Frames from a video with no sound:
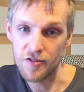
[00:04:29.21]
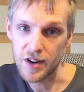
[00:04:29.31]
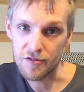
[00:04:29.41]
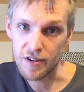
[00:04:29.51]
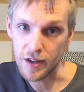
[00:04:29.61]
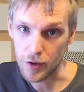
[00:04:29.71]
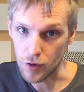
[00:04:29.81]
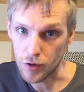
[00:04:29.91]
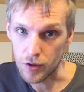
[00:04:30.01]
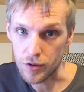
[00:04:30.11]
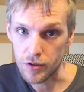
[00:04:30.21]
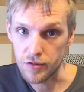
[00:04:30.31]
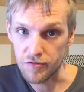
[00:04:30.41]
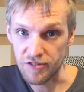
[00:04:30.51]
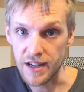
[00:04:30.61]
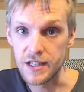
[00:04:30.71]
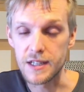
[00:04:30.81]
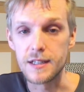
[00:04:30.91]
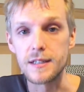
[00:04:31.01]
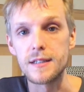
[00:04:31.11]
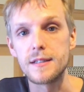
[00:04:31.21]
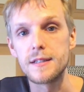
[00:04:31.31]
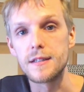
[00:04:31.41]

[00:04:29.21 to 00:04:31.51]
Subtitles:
renderer your render